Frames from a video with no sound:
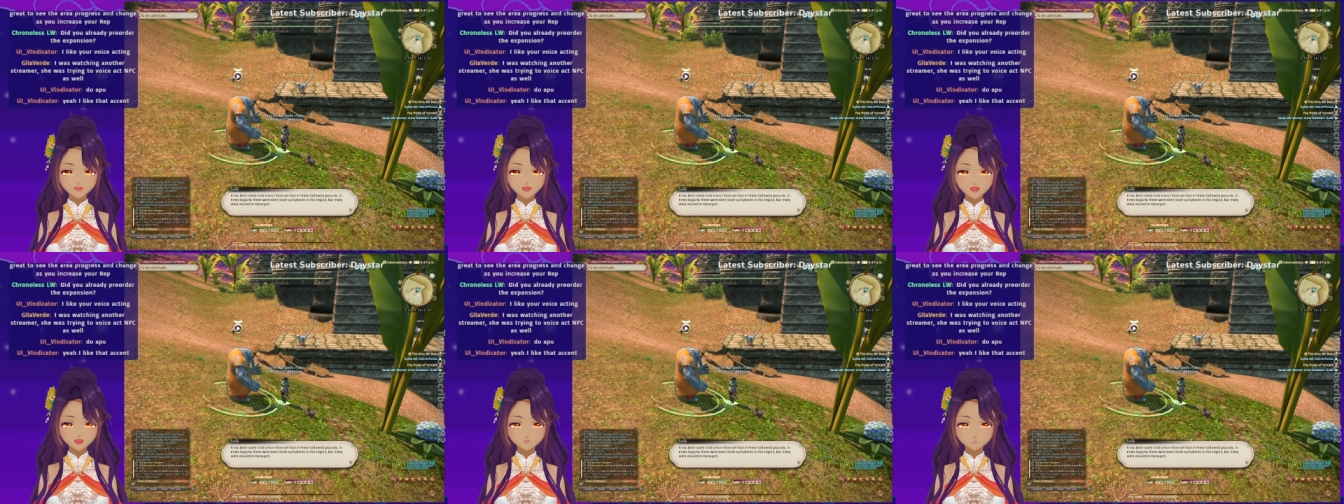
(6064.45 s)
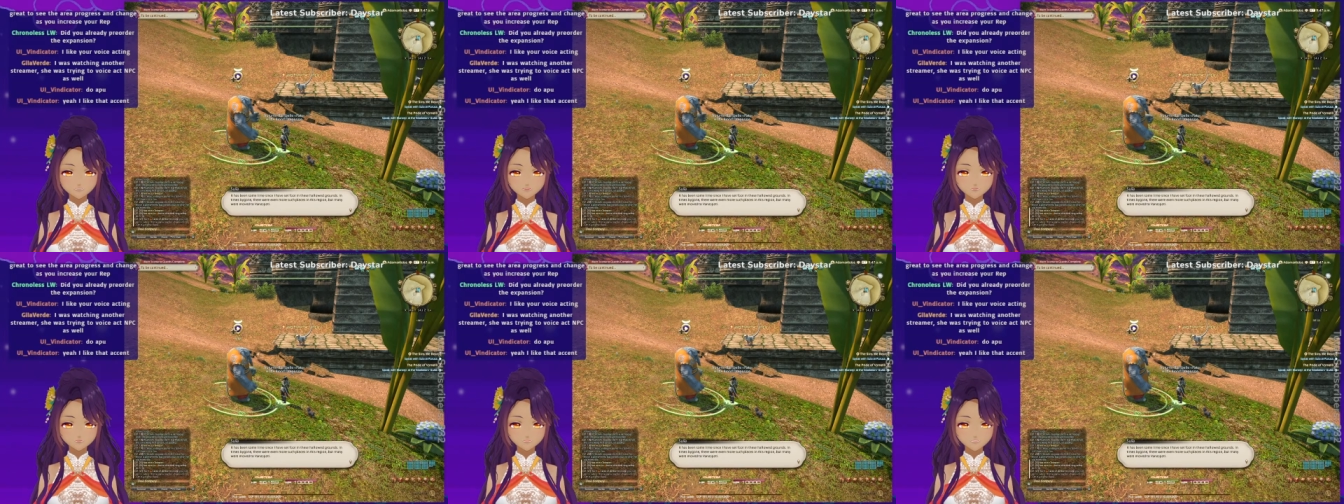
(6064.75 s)
I have
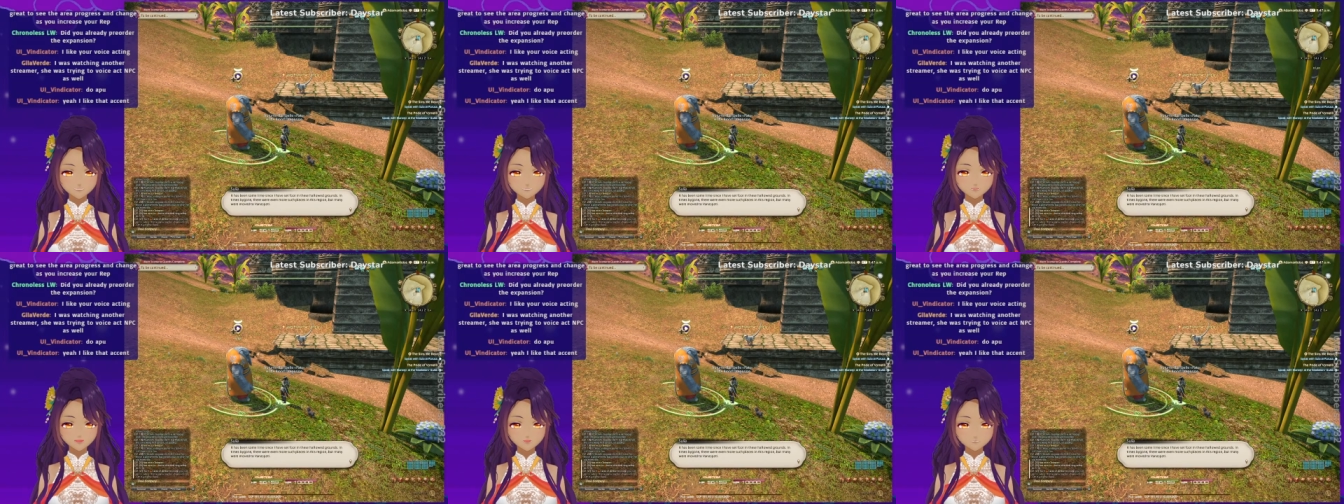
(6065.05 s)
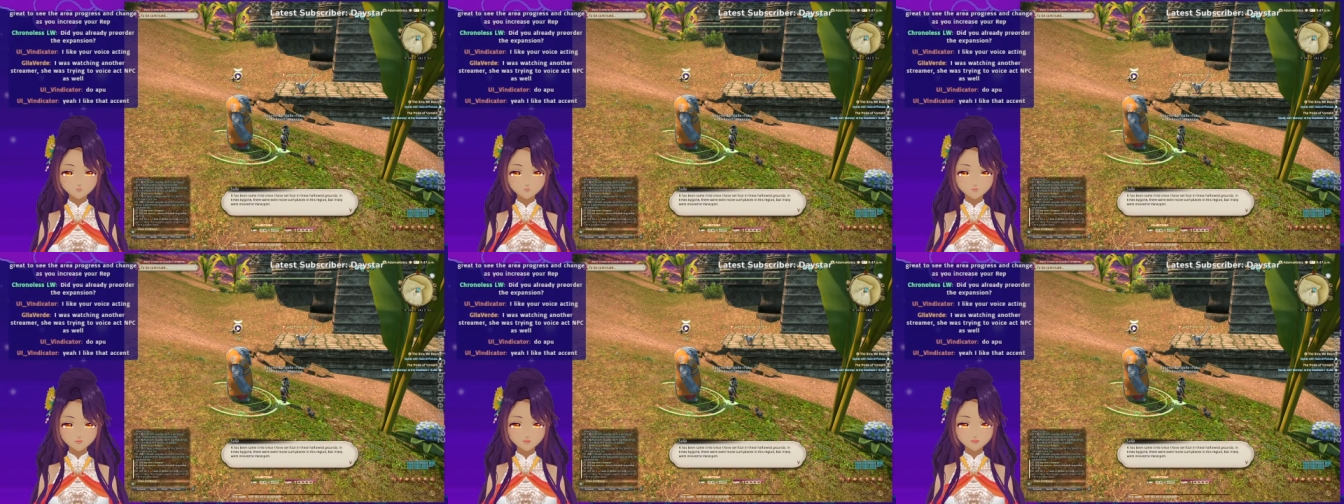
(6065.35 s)
set foot
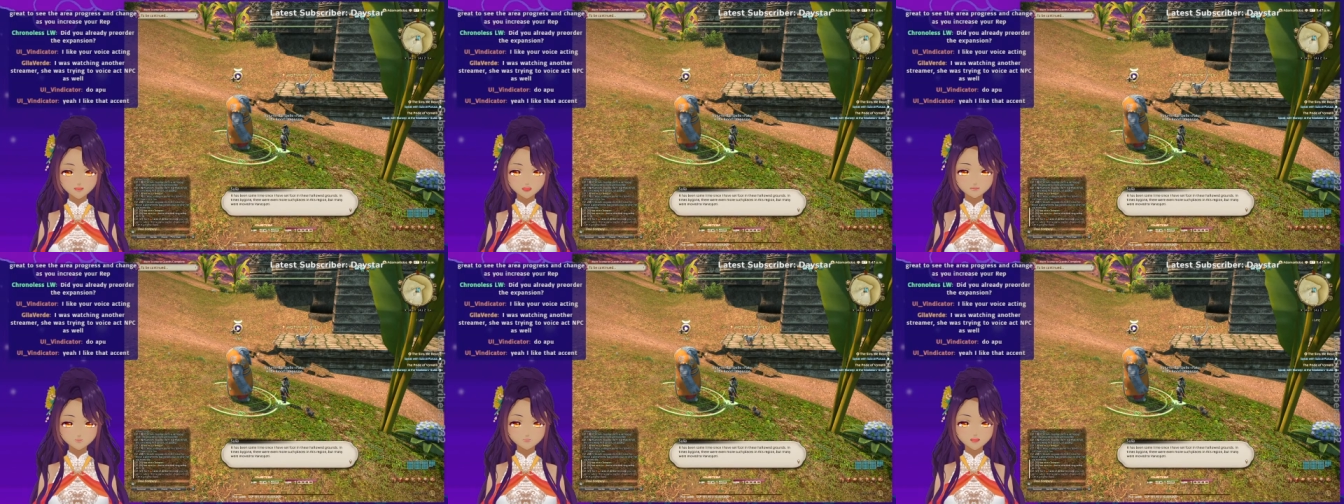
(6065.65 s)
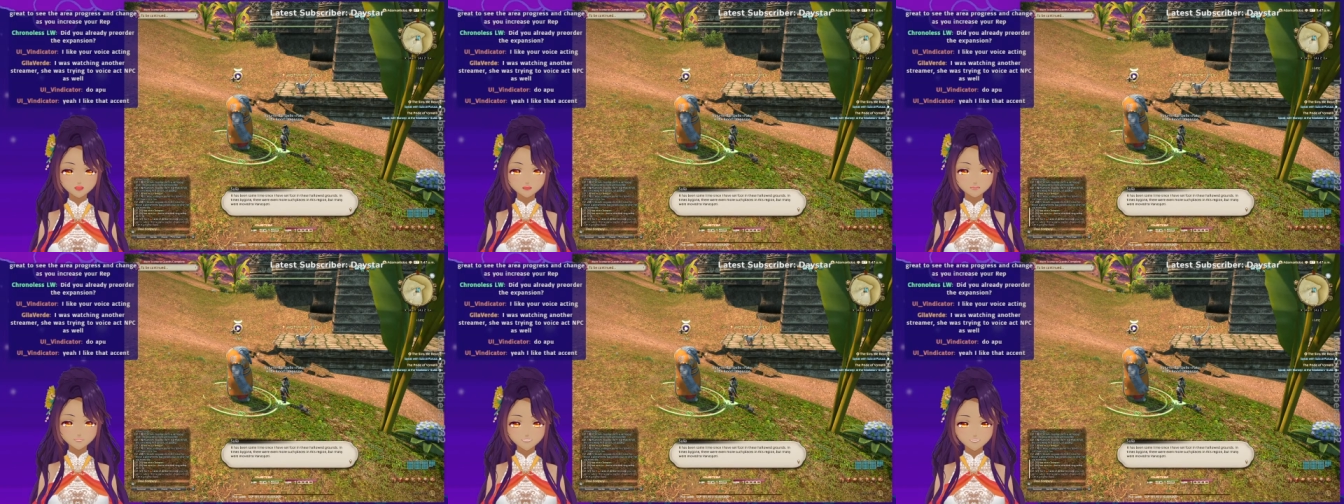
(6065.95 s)
in these
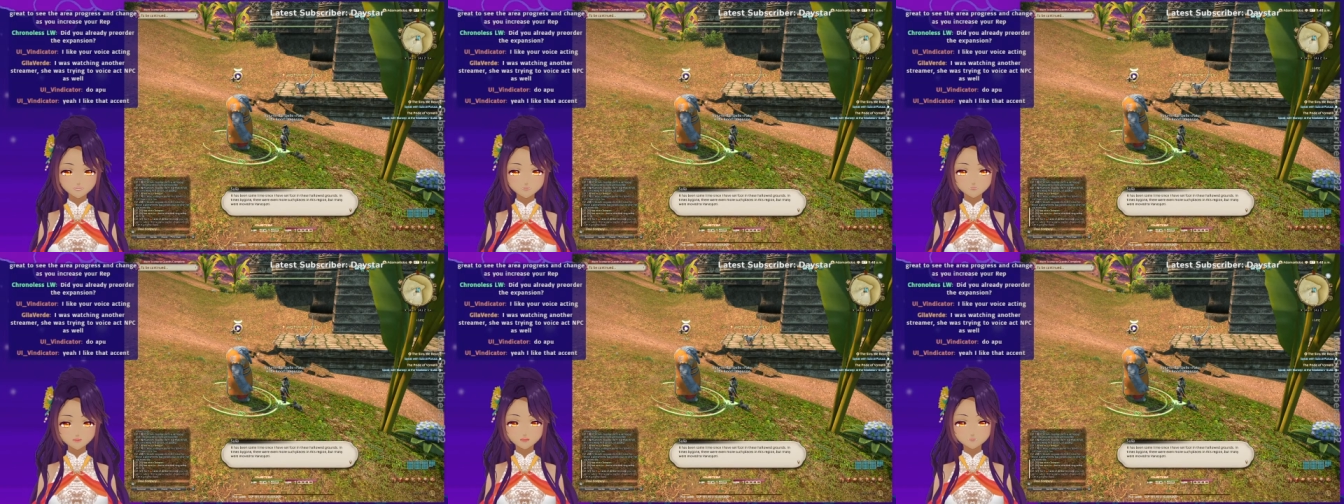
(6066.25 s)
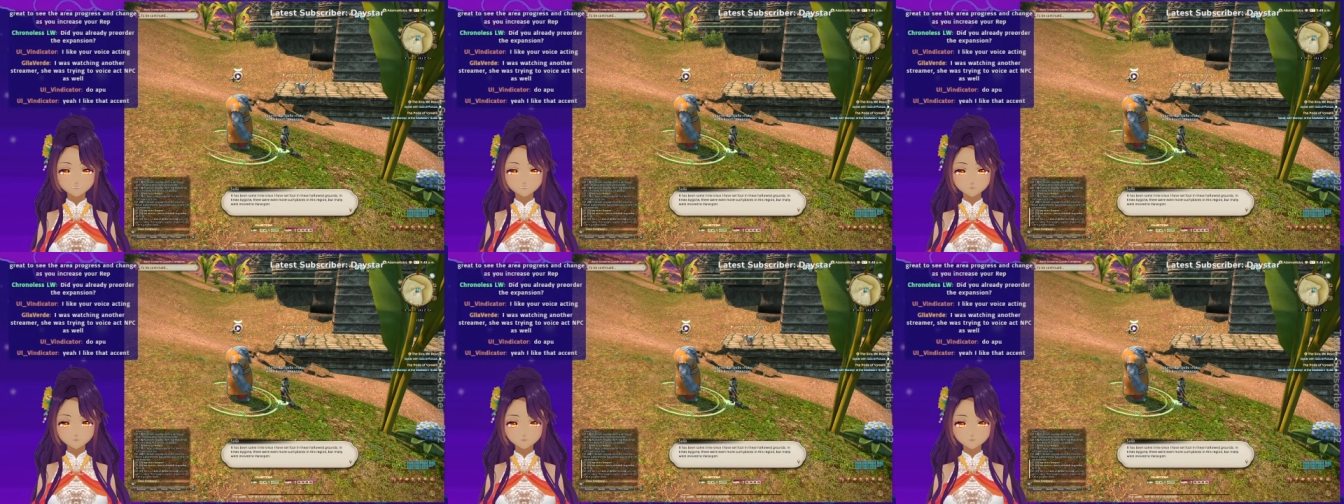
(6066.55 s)
hallowed grounds.